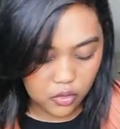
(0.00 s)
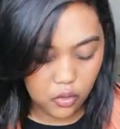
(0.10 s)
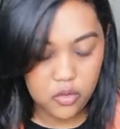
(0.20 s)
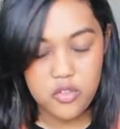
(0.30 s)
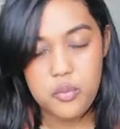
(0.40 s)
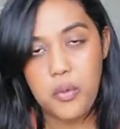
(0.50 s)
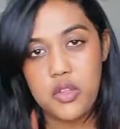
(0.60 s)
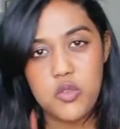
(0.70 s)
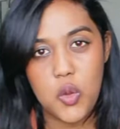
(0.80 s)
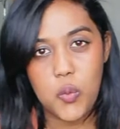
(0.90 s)

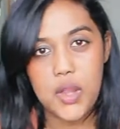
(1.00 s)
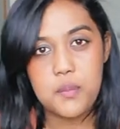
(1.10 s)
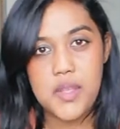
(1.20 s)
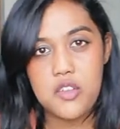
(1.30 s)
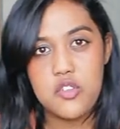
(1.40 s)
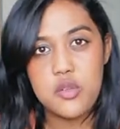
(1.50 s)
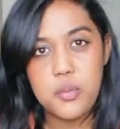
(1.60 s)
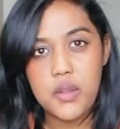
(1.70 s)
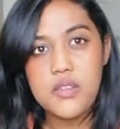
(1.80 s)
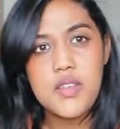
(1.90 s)
response, your one-page
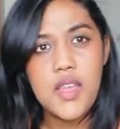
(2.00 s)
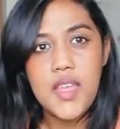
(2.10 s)
response.